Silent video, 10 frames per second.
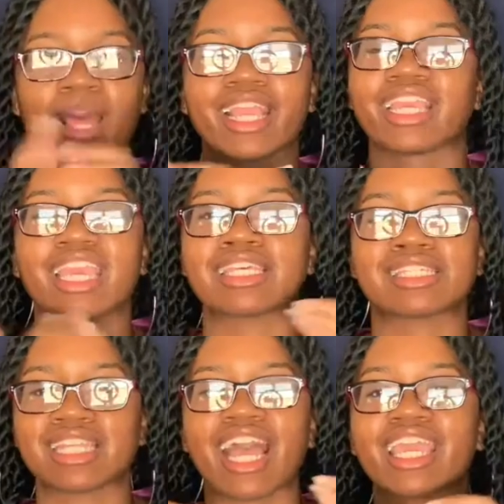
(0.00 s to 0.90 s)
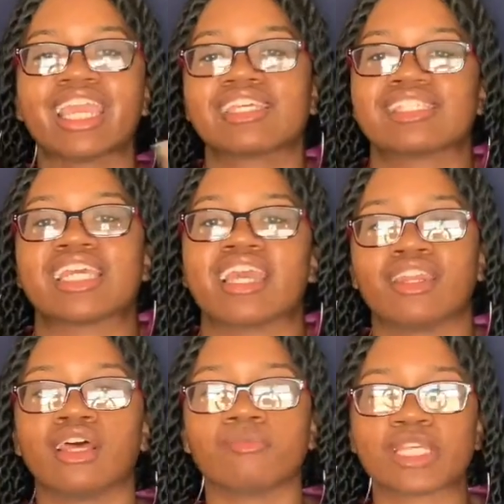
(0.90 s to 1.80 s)
I can't I can't stand
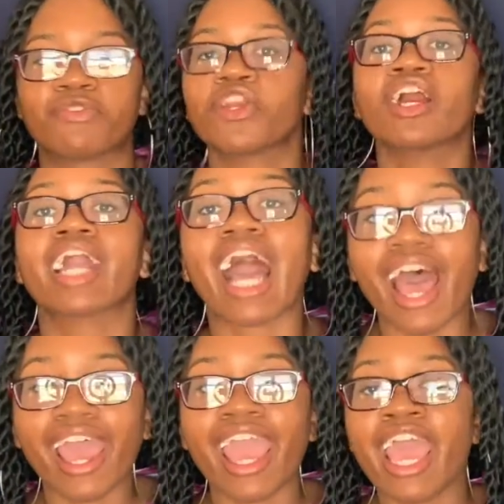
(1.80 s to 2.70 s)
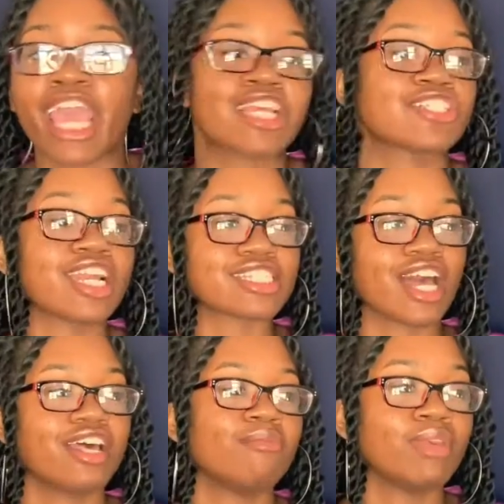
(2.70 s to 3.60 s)
nubs. If you're a guy, you're trying to
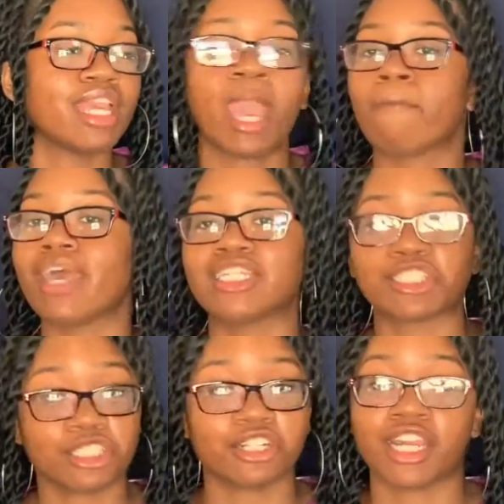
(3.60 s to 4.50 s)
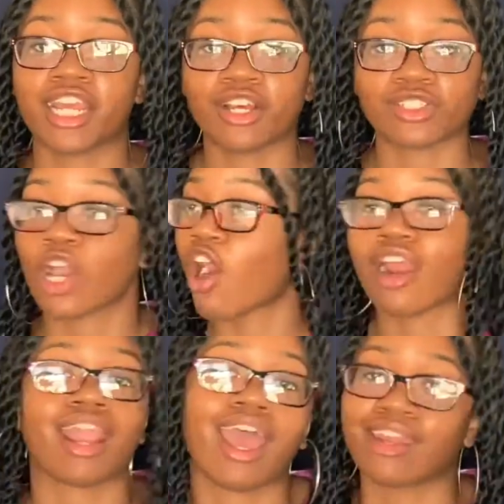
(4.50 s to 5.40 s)
talk to me, make sure your nails are
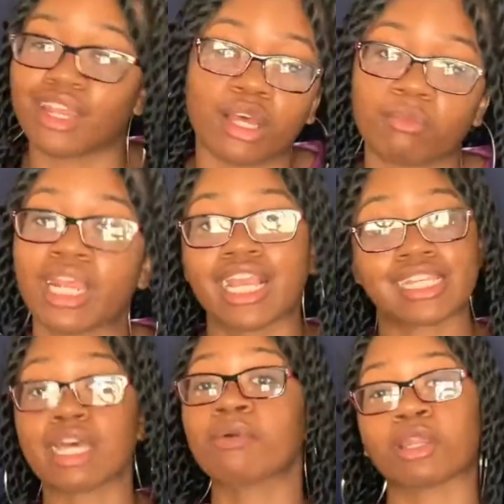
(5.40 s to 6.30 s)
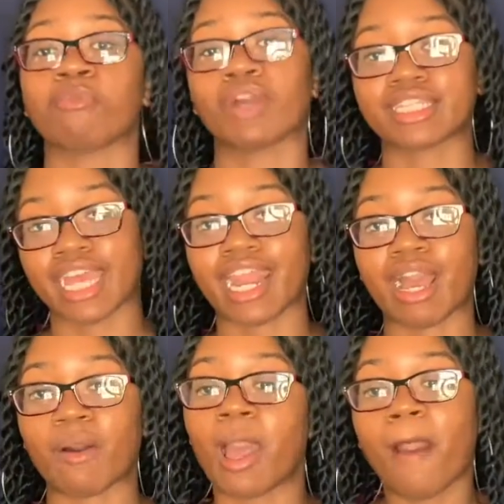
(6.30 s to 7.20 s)
not nub, cuz I'm going to point that
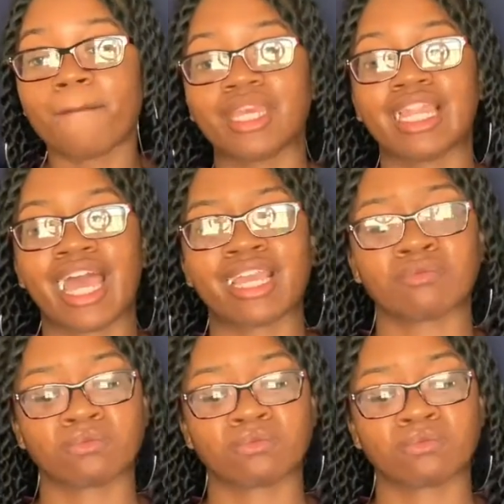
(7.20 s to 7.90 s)
out. I'm be like